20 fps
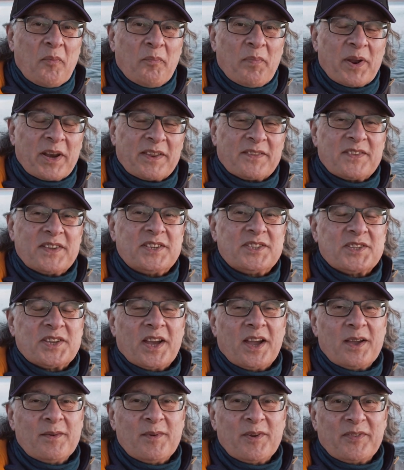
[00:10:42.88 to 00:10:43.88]
But at this
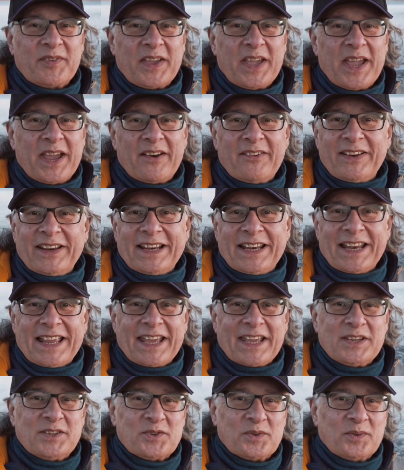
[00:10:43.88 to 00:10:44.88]
time of year in
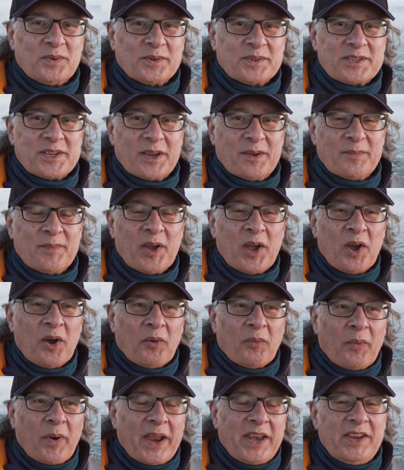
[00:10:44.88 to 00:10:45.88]
late autumn,
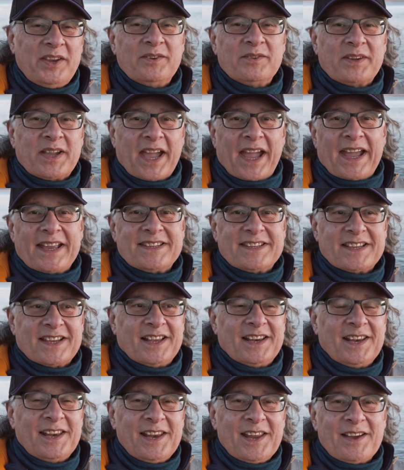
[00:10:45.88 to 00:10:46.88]
when you get
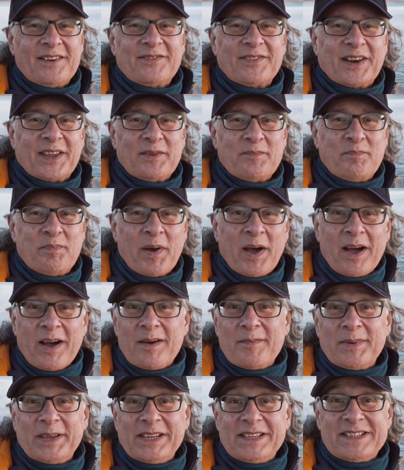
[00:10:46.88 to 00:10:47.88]
a lovely
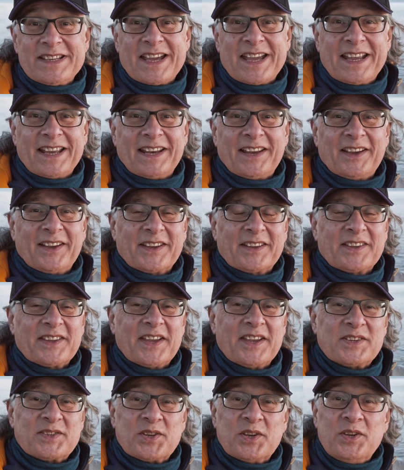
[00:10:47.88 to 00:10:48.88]
balmy day like
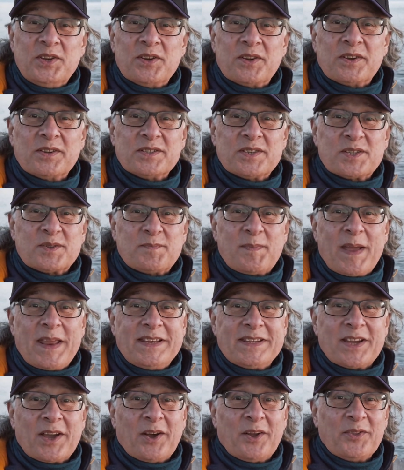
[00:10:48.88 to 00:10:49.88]
this and you can
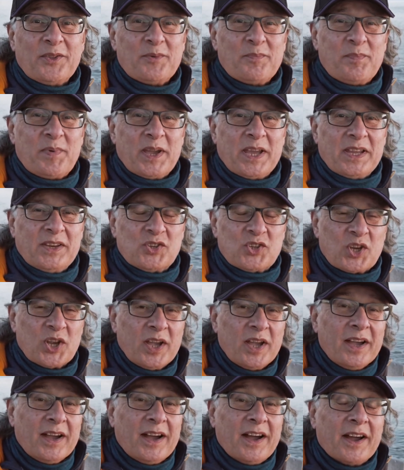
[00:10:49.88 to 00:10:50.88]
spend it on the beach
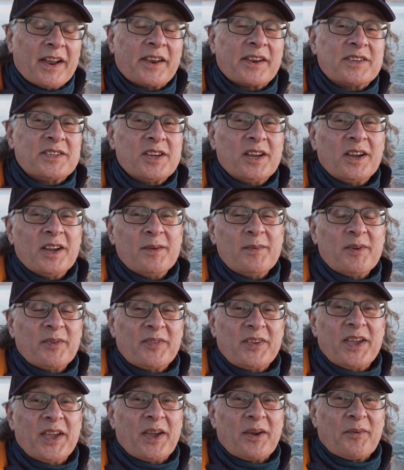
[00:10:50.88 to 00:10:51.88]
at a time
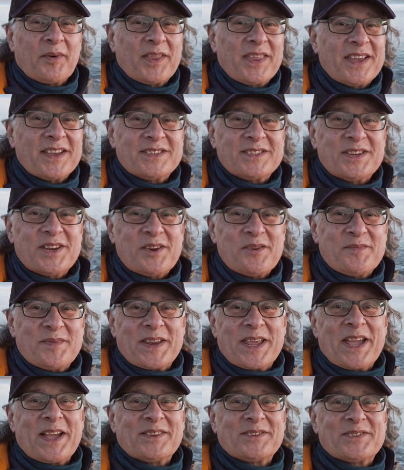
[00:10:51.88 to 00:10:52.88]
of year when there's
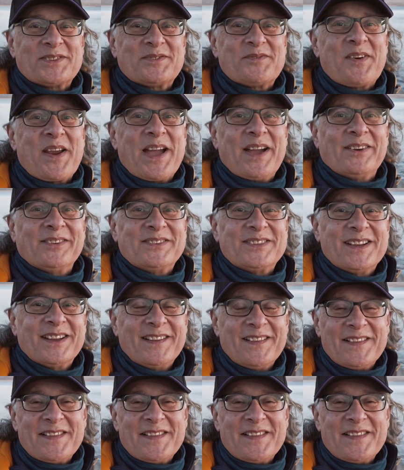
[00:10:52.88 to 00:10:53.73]
nobody else around,